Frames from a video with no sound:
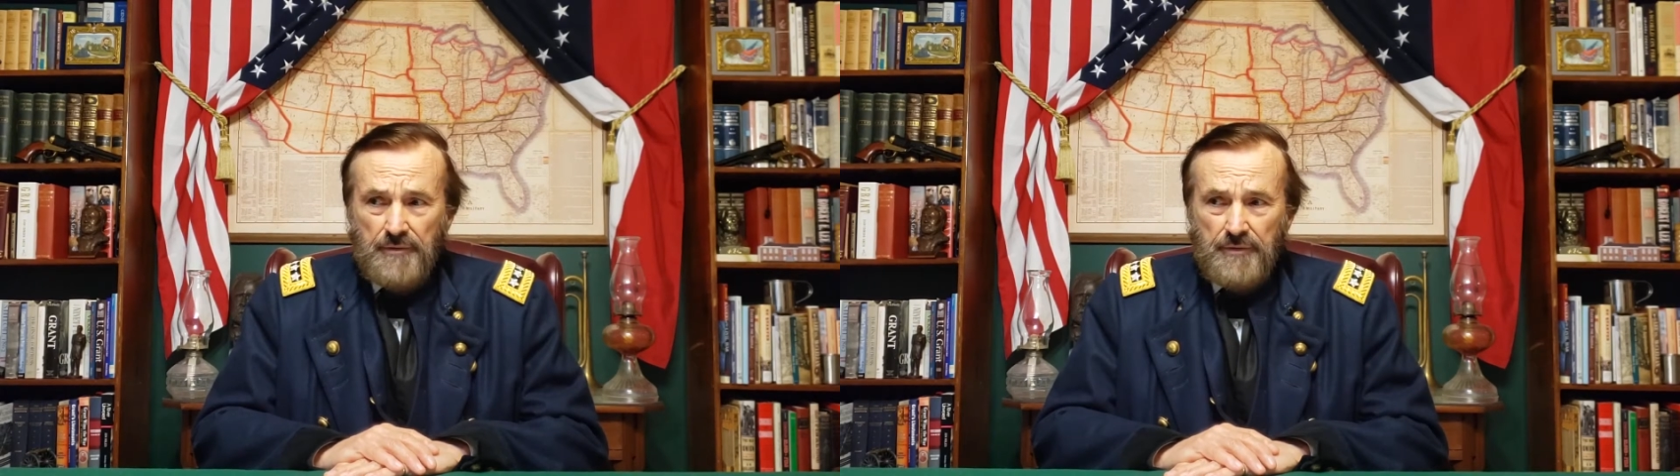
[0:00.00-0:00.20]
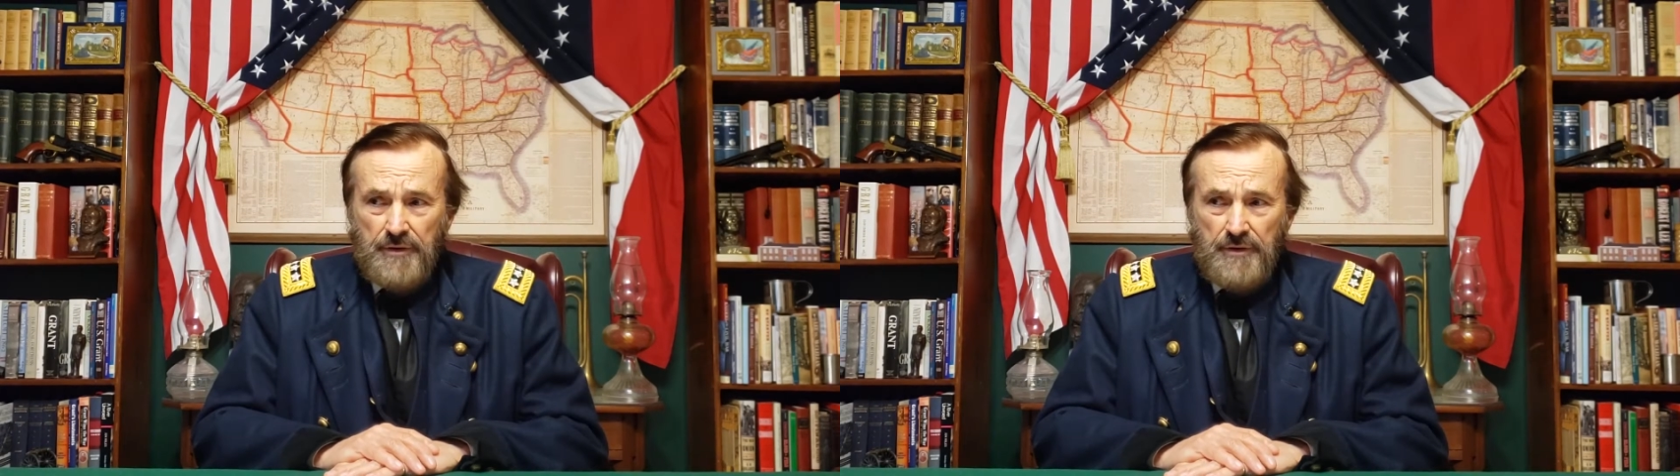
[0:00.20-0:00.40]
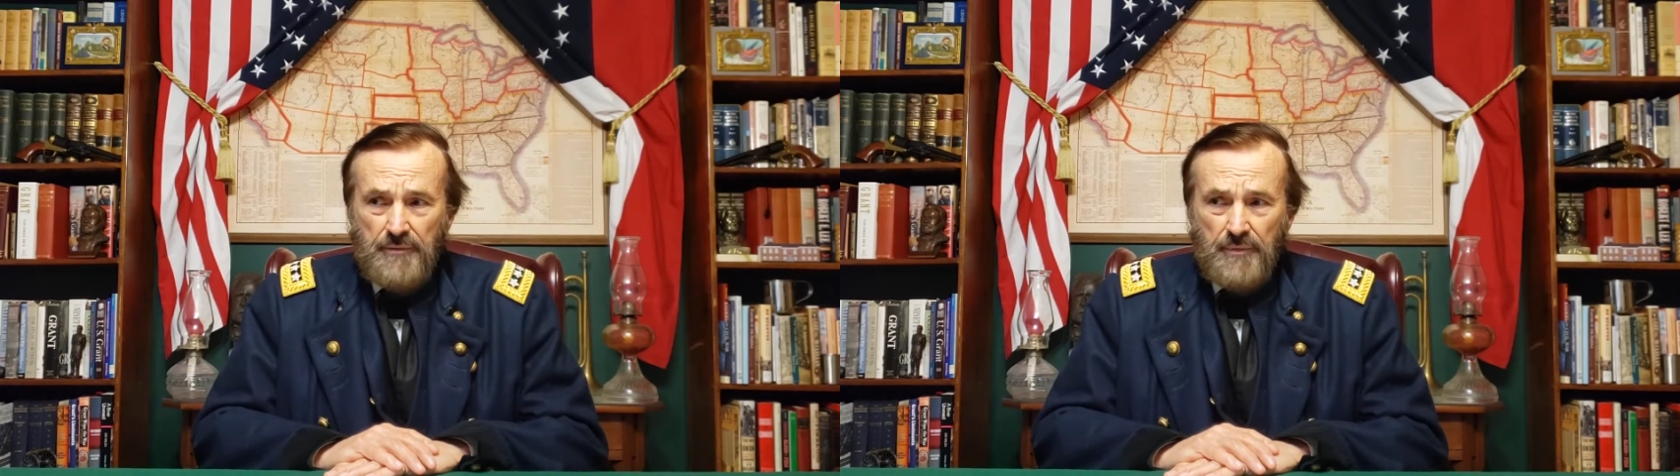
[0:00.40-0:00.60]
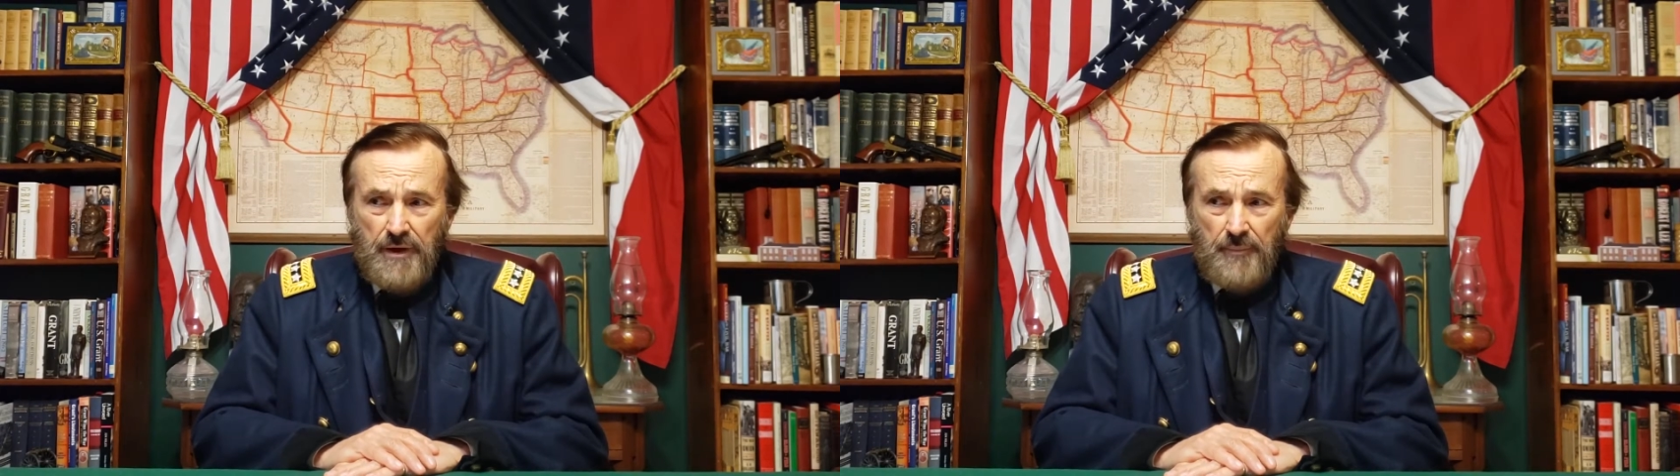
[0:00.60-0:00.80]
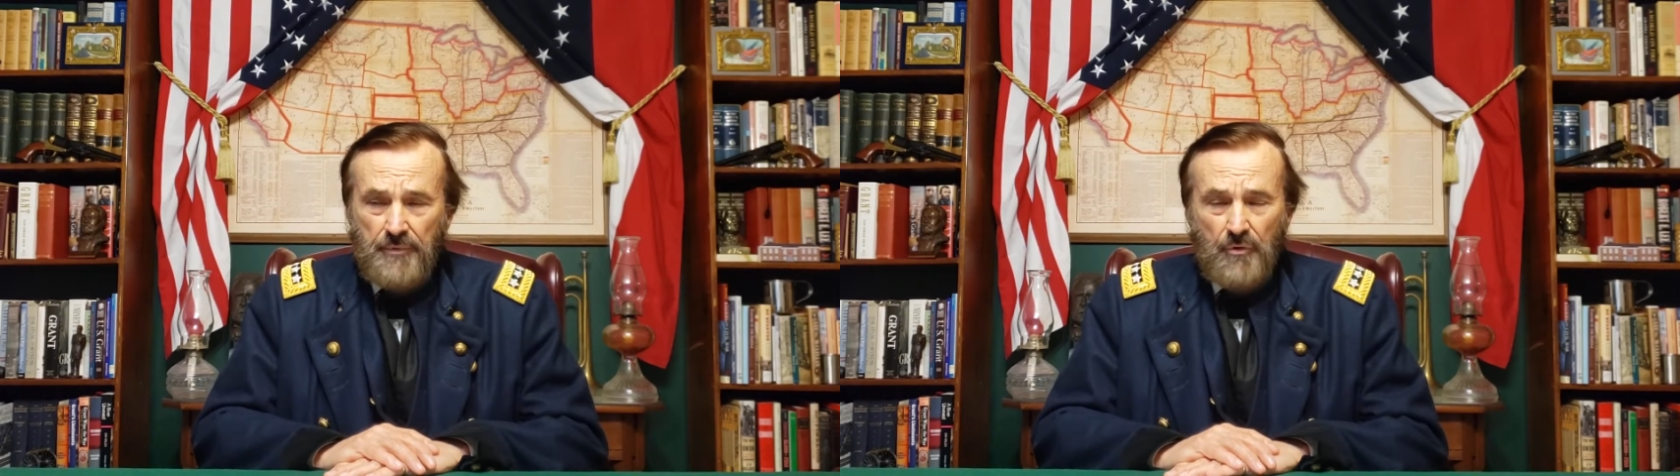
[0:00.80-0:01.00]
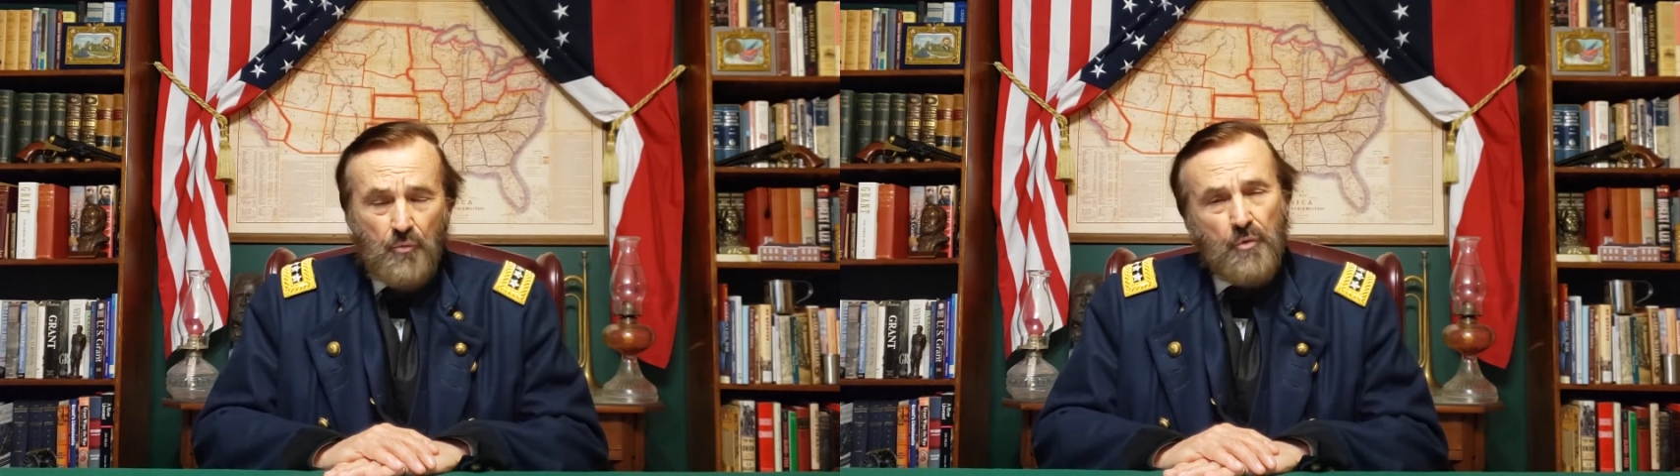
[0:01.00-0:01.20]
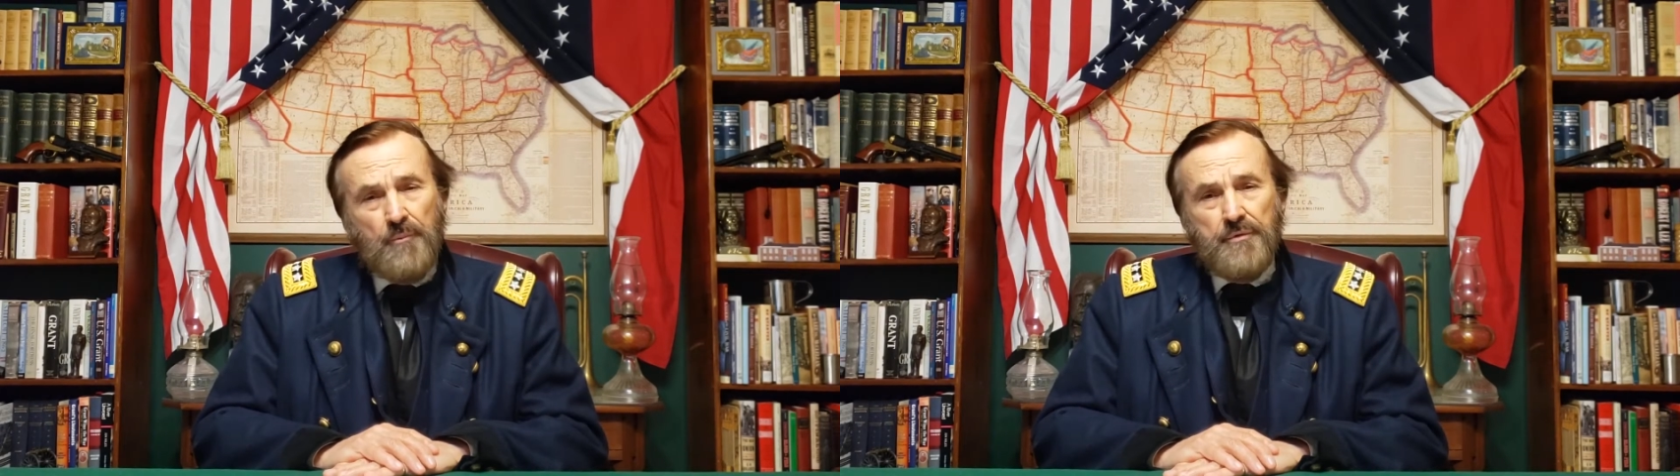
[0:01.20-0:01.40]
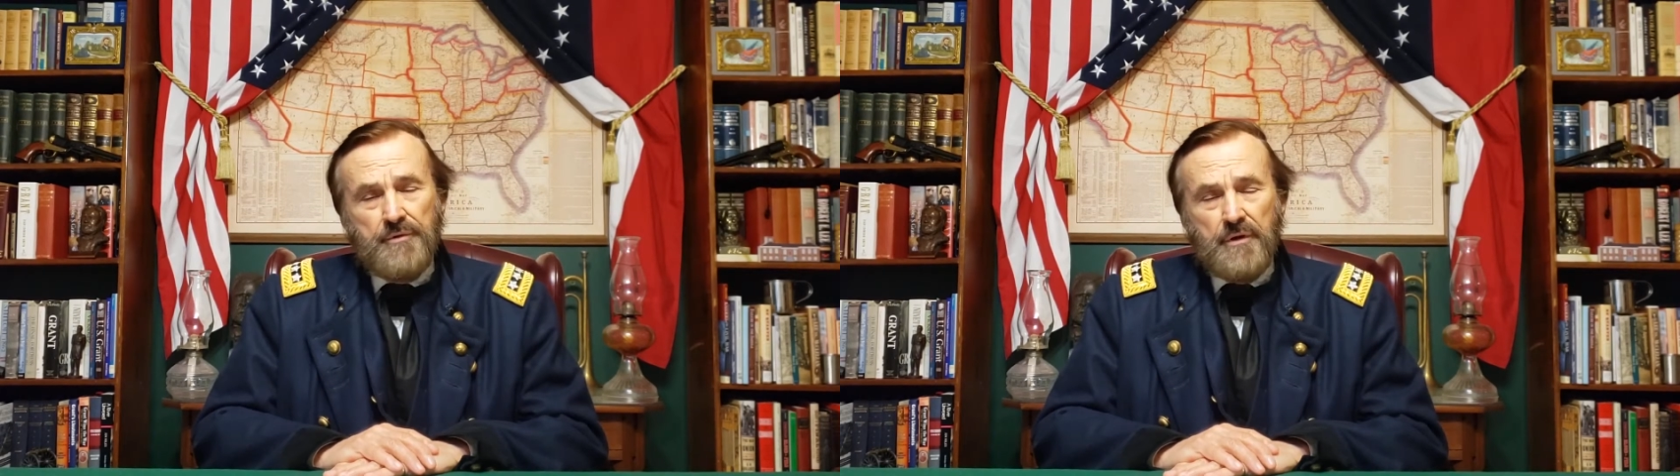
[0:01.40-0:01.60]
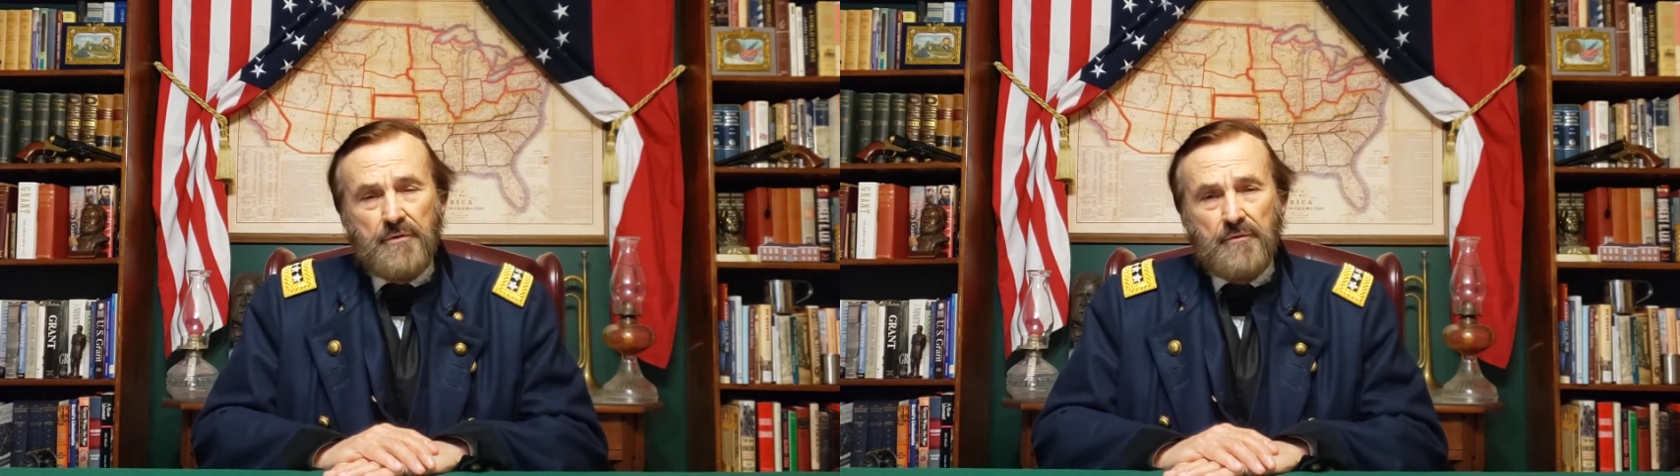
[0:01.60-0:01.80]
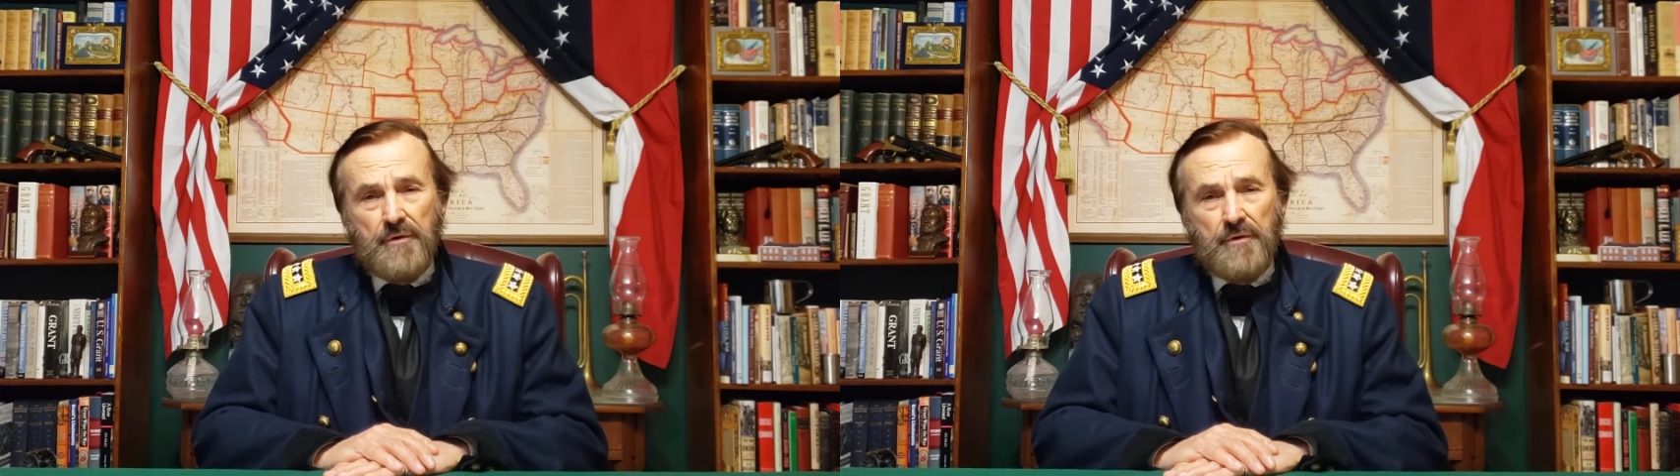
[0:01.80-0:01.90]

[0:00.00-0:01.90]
he happened on one particular